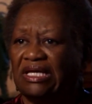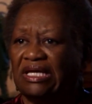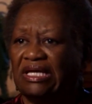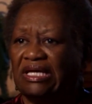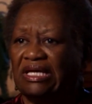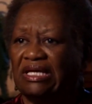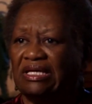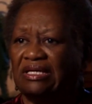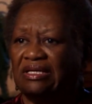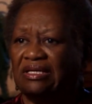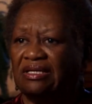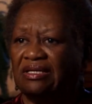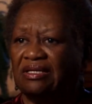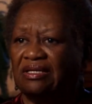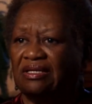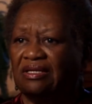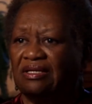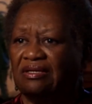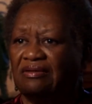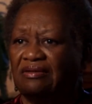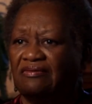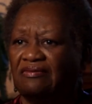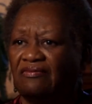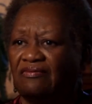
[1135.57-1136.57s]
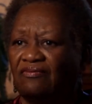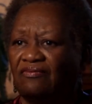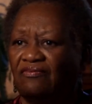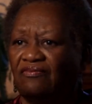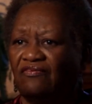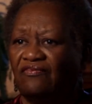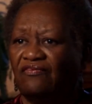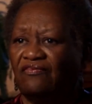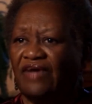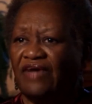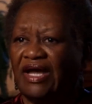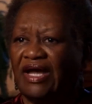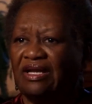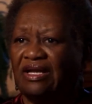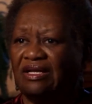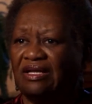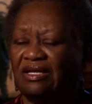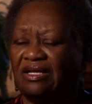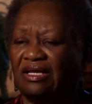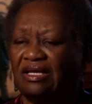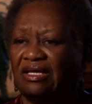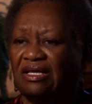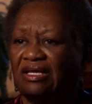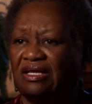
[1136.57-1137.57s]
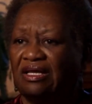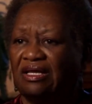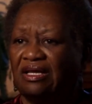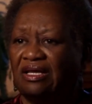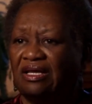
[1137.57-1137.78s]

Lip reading: and finally,